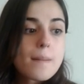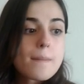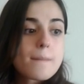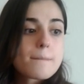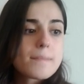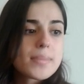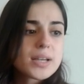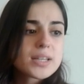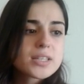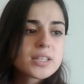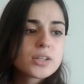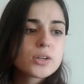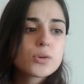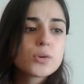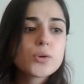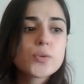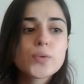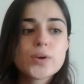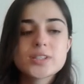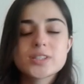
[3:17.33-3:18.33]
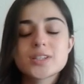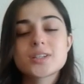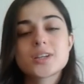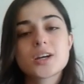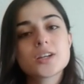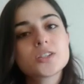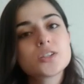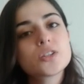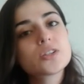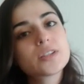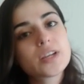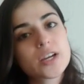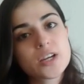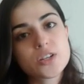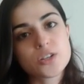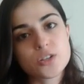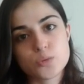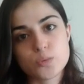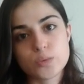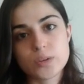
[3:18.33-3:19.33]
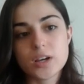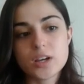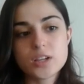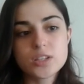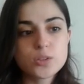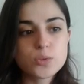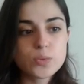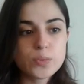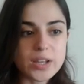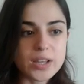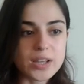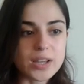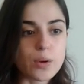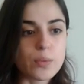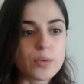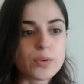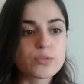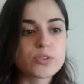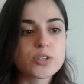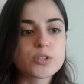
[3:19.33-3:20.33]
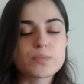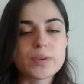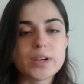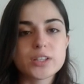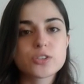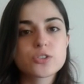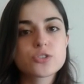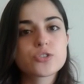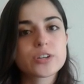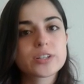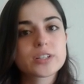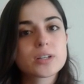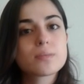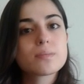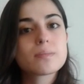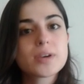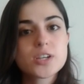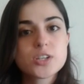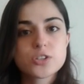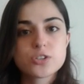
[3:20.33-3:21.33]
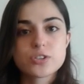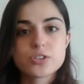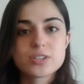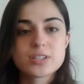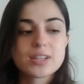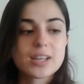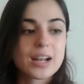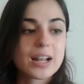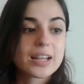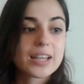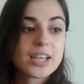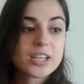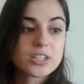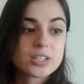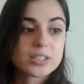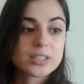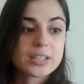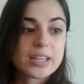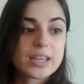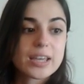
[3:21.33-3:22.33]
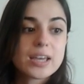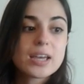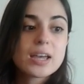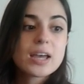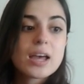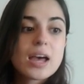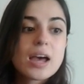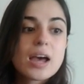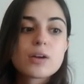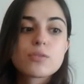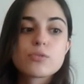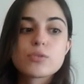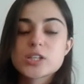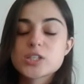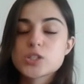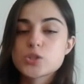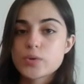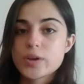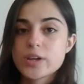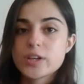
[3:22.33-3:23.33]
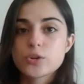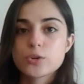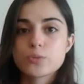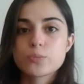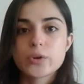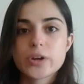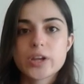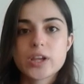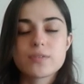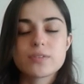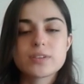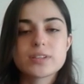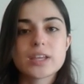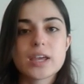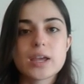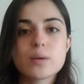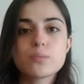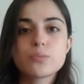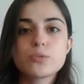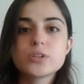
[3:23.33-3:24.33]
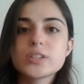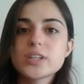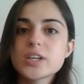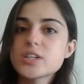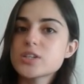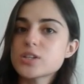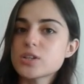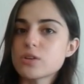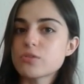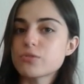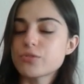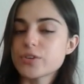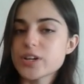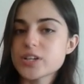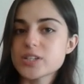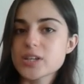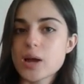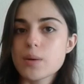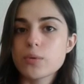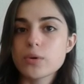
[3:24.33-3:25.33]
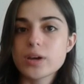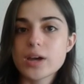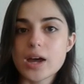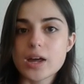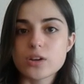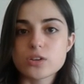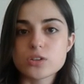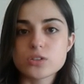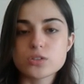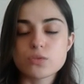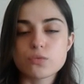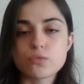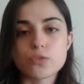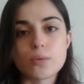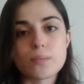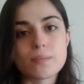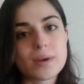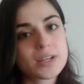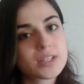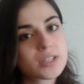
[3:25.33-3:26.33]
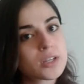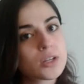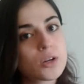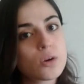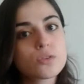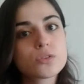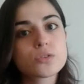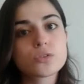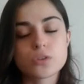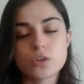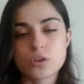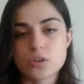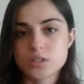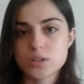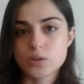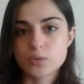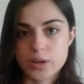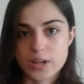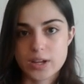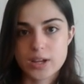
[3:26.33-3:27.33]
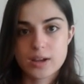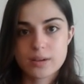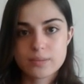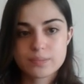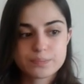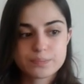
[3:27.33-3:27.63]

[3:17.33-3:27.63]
Mexico requested consultations with Costa Rica with respect to certain measures that allegedly restrict or prohibit the importation of fresh avocados from Mexico to Costa Rica.